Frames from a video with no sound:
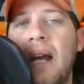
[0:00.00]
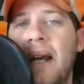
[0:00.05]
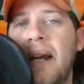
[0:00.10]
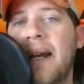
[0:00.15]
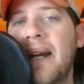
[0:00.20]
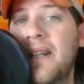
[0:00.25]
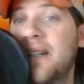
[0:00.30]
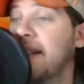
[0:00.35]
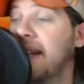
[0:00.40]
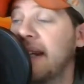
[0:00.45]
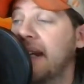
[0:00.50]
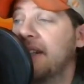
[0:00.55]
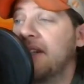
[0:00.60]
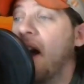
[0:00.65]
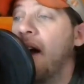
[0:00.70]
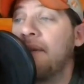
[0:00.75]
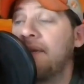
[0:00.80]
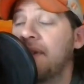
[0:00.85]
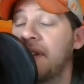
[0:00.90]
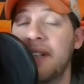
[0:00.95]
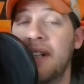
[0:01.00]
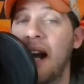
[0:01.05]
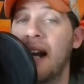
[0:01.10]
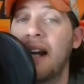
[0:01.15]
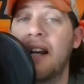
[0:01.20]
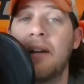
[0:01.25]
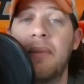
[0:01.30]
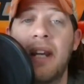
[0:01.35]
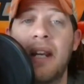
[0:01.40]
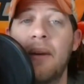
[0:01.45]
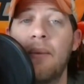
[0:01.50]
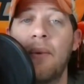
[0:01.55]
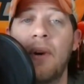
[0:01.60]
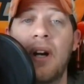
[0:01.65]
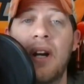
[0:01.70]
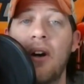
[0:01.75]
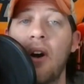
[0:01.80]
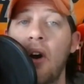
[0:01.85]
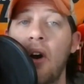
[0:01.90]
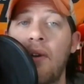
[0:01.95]
He's obviously not going to be anywhere
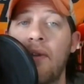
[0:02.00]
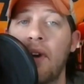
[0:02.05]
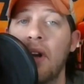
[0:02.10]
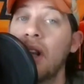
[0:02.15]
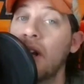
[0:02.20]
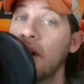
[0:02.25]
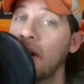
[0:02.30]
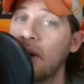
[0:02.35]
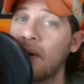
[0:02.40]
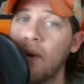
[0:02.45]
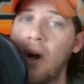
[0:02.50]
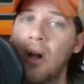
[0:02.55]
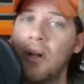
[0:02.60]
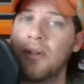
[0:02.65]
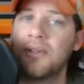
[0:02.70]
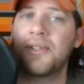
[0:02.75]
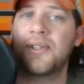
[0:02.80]
near over a Lyrik Rawls.